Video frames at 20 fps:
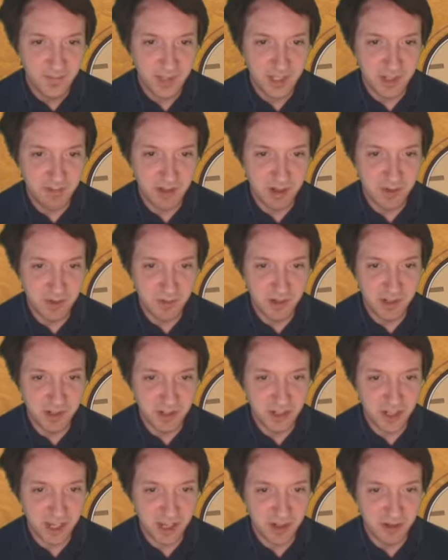If anyone in
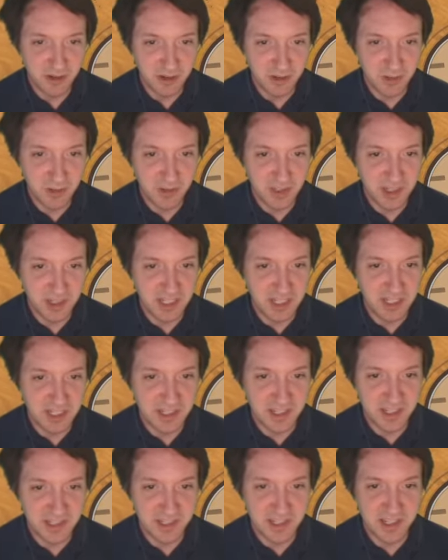chat knows what
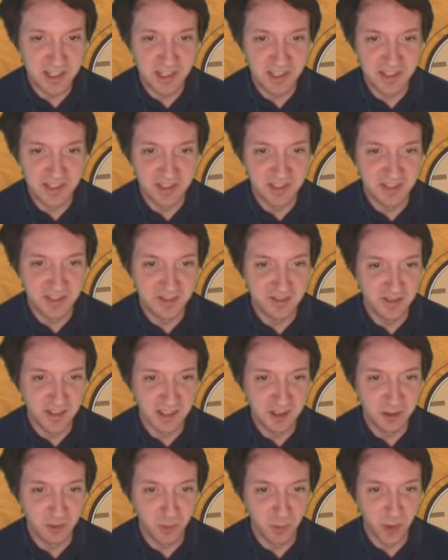Dinas is if
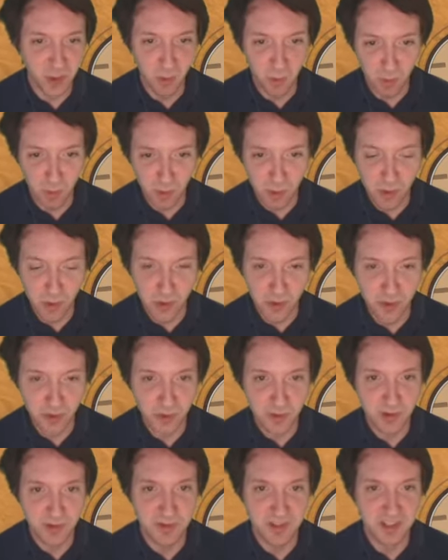that's a real word
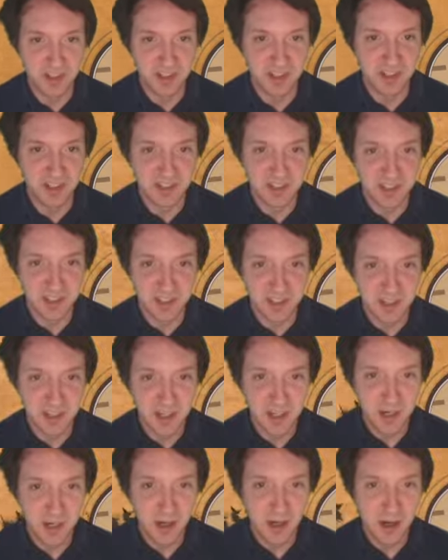or if this is...
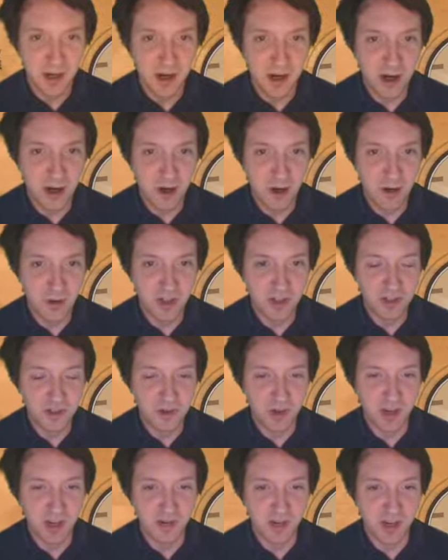Oh, that's
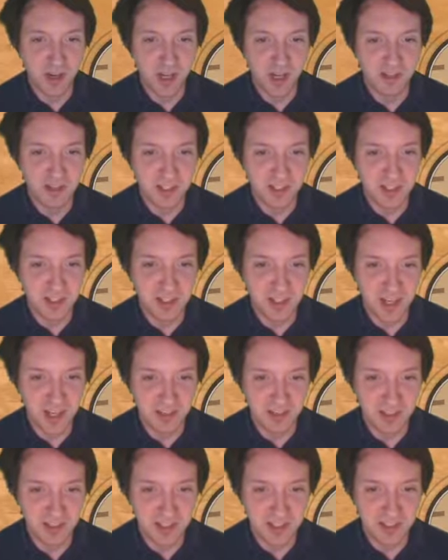right. I forgot this. Yeah,
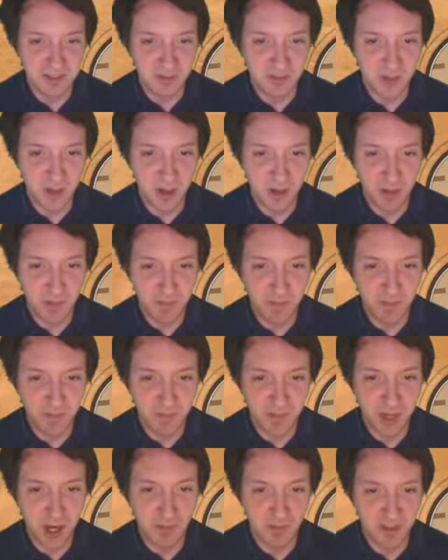this, you know,
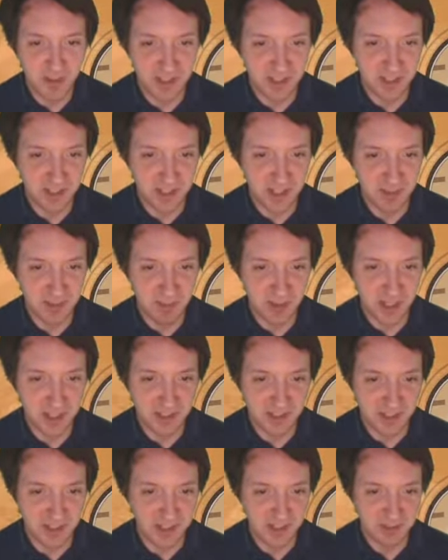obviously because
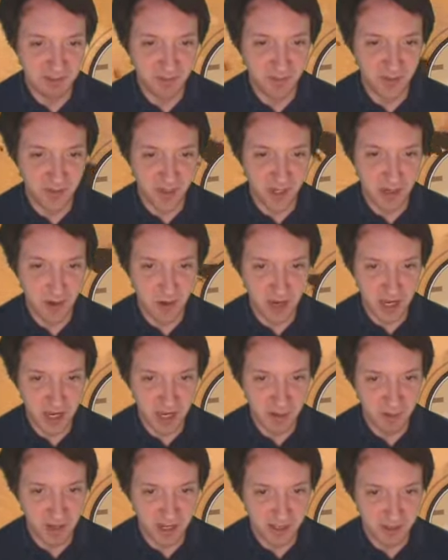it's a video
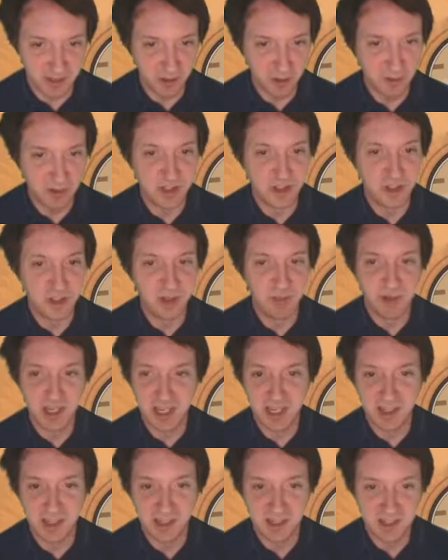game, it has RPG
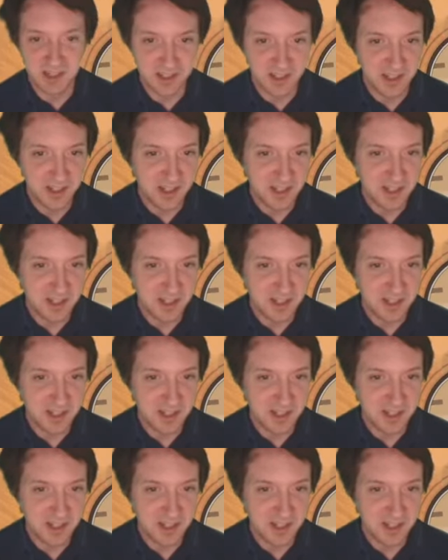mechanics.